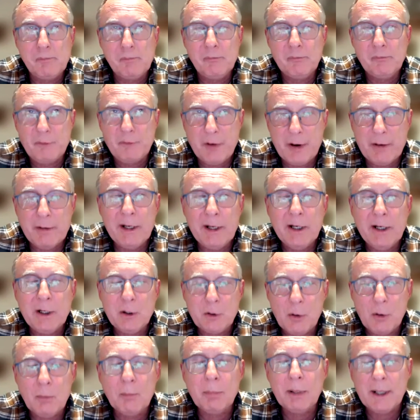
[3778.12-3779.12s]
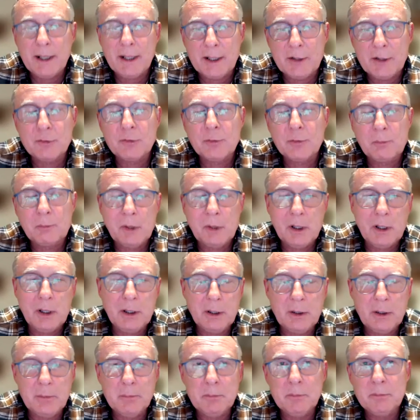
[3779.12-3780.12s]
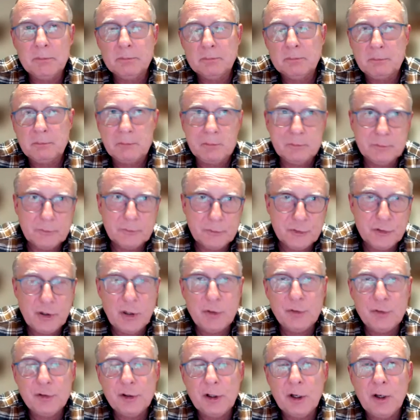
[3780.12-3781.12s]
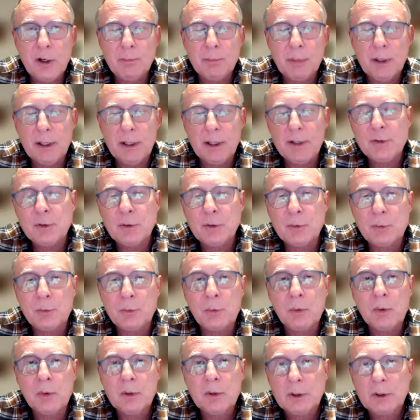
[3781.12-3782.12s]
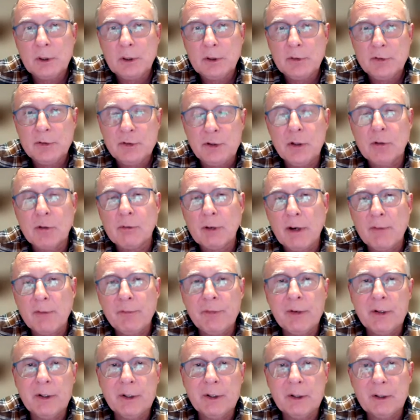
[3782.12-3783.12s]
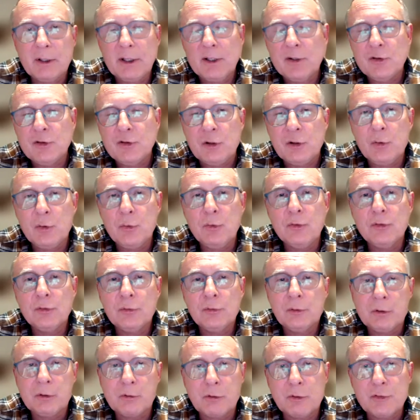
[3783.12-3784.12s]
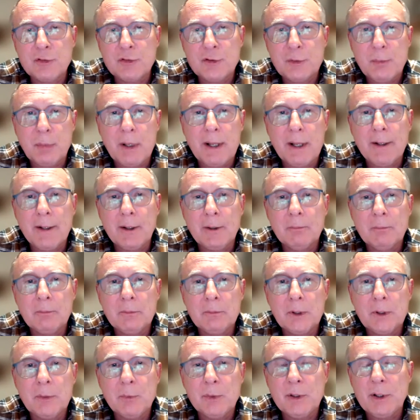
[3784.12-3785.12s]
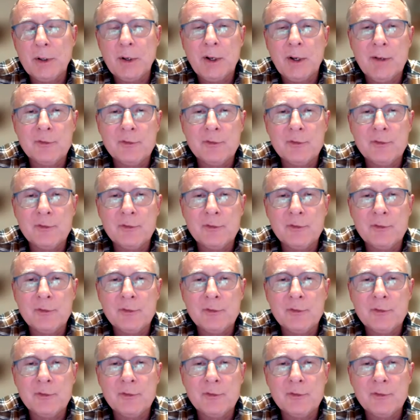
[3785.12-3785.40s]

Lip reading: very complex socio-political geographic issues across the planet, and we don't have